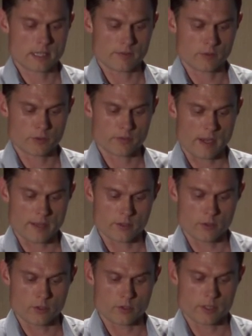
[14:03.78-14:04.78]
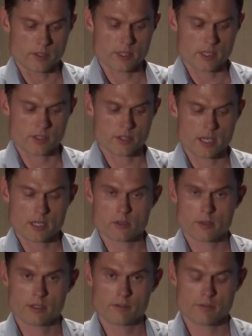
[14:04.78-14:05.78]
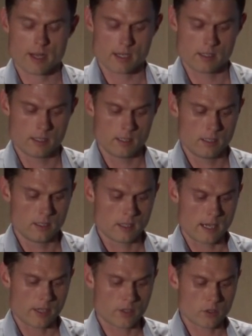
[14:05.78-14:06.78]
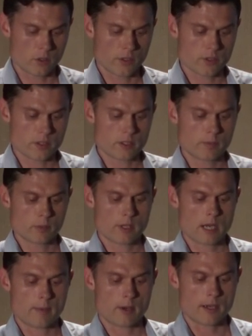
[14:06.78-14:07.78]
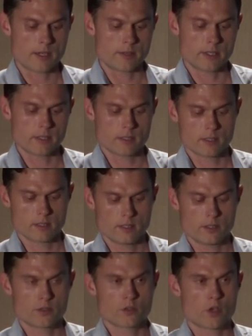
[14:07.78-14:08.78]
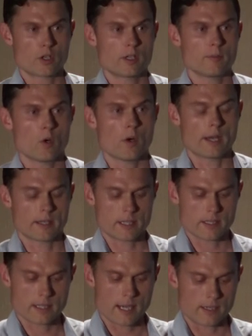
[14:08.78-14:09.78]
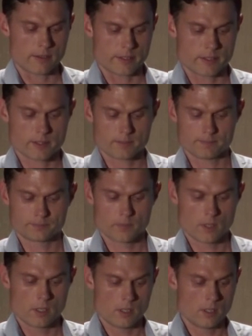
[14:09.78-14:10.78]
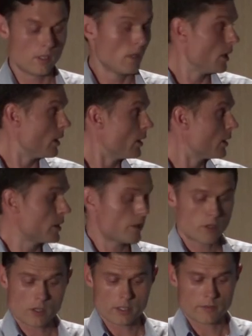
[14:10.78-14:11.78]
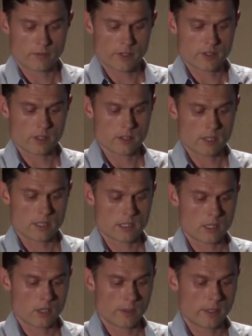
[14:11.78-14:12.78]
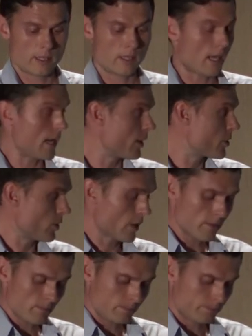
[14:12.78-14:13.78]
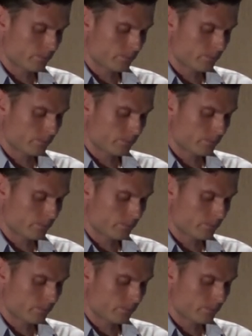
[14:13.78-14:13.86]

levels of other nutrients such as saturated fat, added sugars and simple carbohydrates, sodium or excess calories. This yogurt, for instance, is low in added sugar.